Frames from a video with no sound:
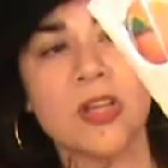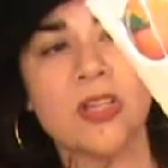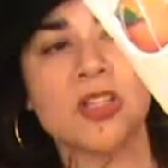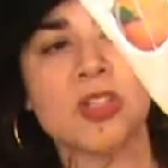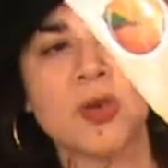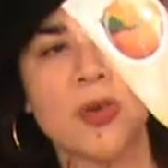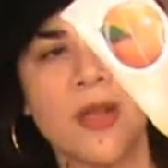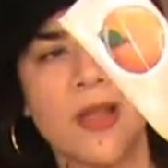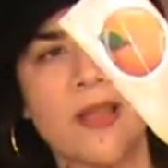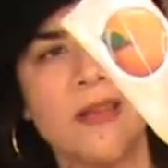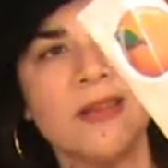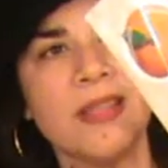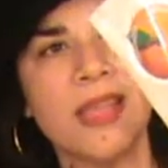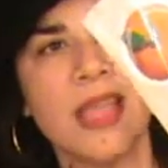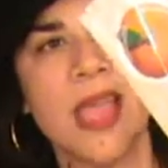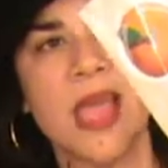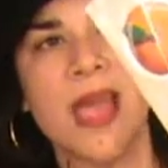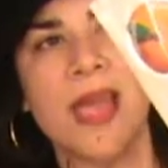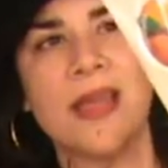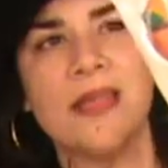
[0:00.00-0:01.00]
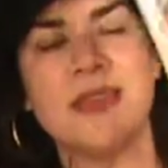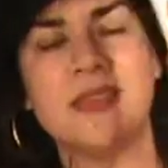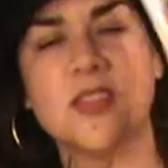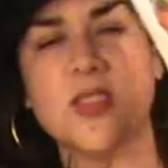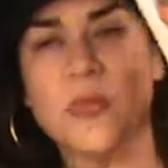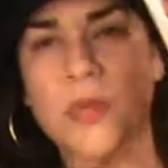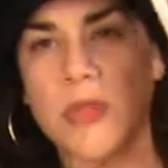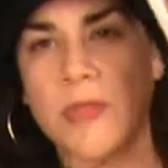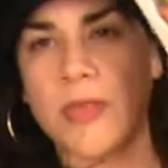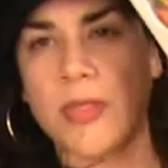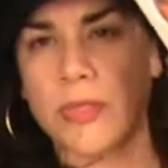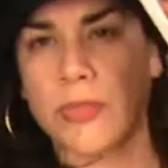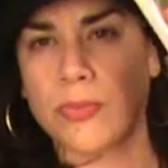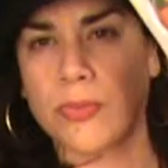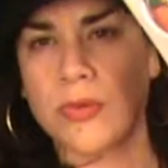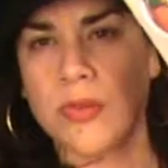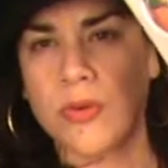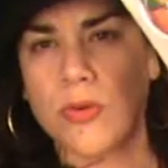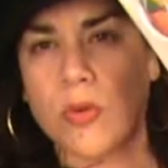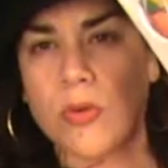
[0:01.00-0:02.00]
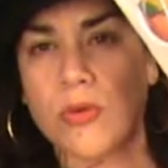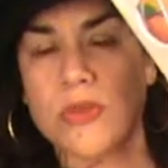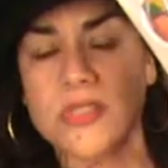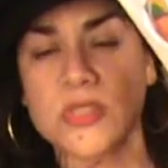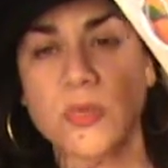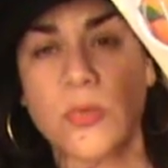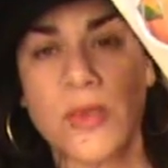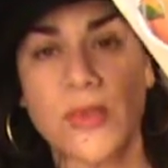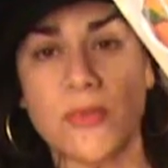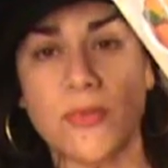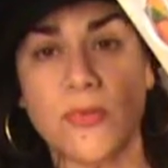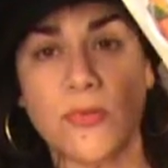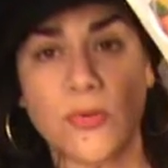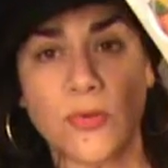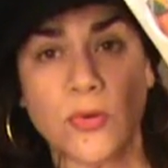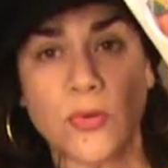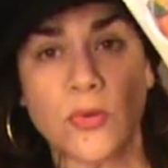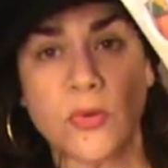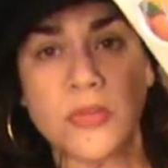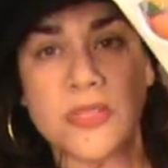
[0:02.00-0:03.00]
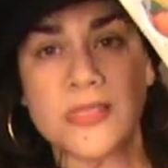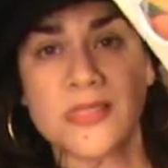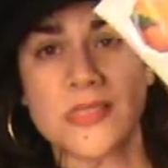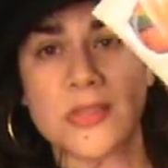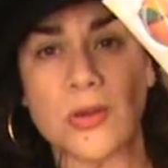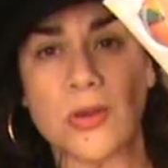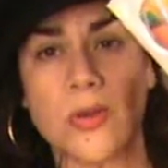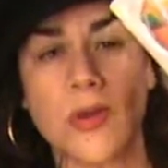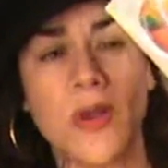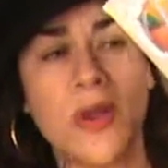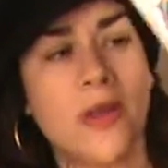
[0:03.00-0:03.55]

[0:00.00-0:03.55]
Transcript: So I already had, this is probably about three quarters of the way full, and so